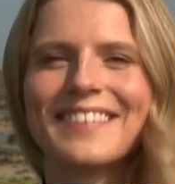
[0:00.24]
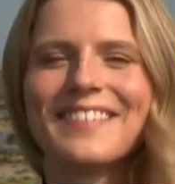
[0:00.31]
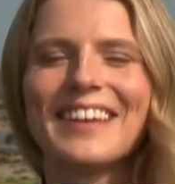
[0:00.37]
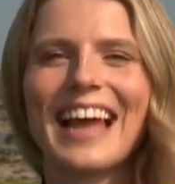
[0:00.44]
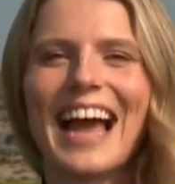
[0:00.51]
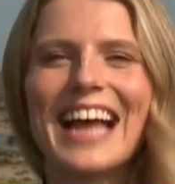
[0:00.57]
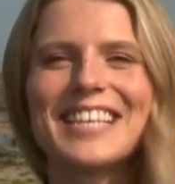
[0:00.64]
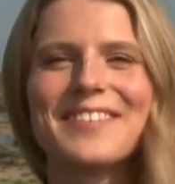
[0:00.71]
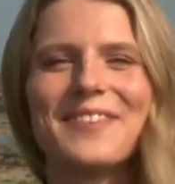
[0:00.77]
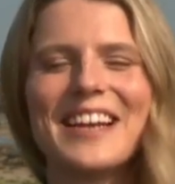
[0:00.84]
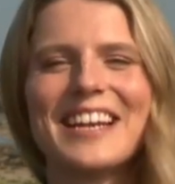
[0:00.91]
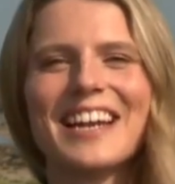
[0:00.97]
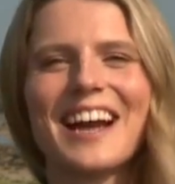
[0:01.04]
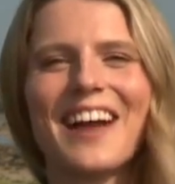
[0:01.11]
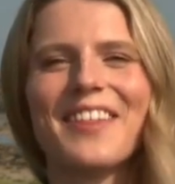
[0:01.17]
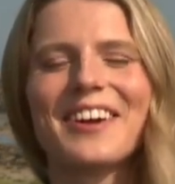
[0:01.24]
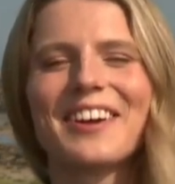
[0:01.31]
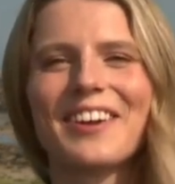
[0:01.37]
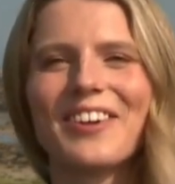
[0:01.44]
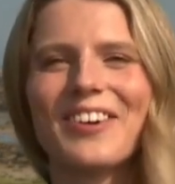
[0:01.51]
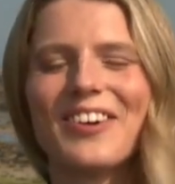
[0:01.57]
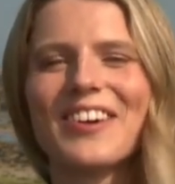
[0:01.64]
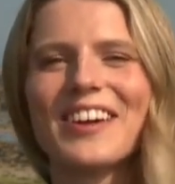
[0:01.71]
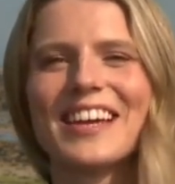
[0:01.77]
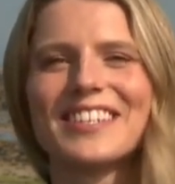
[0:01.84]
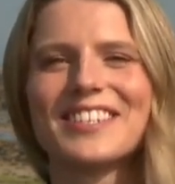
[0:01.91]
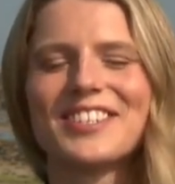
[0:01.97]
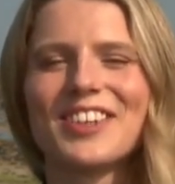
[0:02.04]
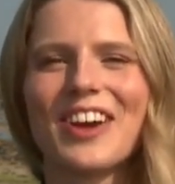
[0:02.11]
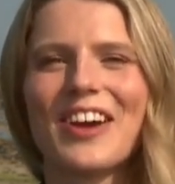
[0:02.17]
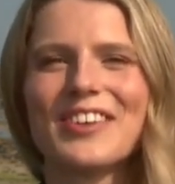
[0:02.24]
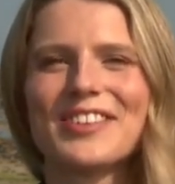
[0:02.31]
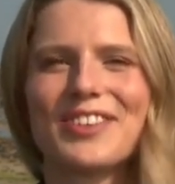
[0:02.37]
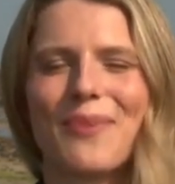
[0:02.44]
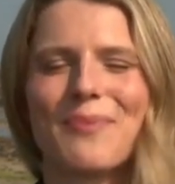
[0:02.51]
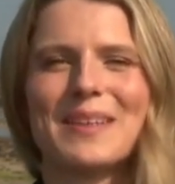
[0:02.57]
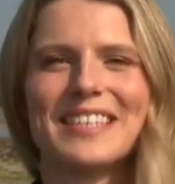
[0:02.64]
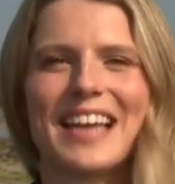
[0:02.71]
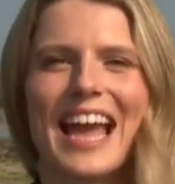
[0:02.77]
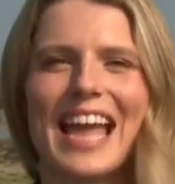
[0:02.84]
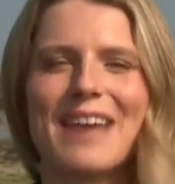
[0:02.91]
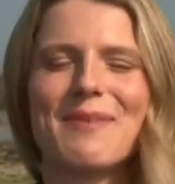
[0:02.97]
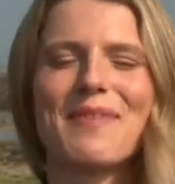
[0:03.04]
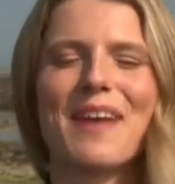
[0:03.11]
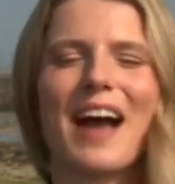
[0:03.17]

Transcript: Well, it has been another glorious showstopper day. We've